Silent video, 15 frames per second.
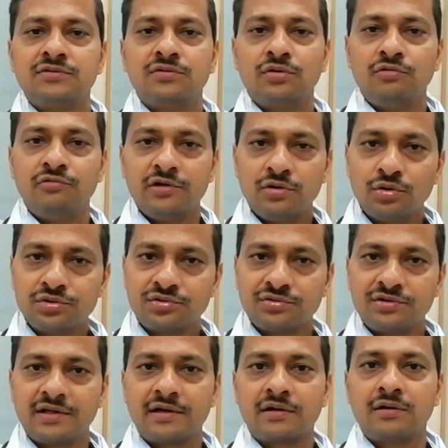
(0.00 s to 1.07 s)
So we go through
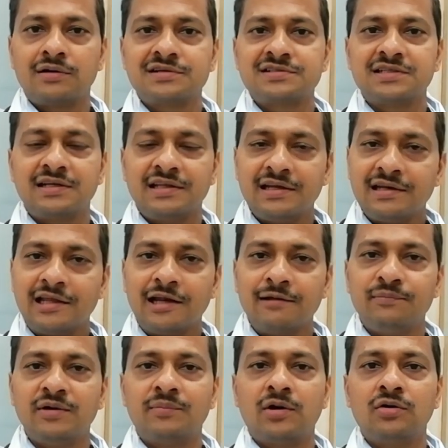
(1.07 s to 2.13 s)
their records and then
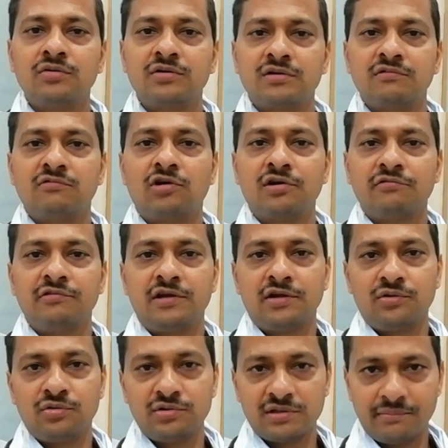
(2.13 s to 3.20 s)
help them out what we
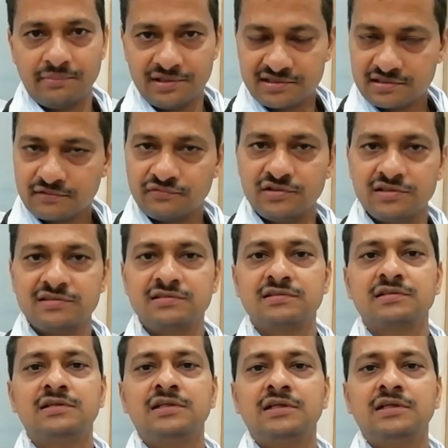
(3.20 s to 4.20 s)
can do in the best of this.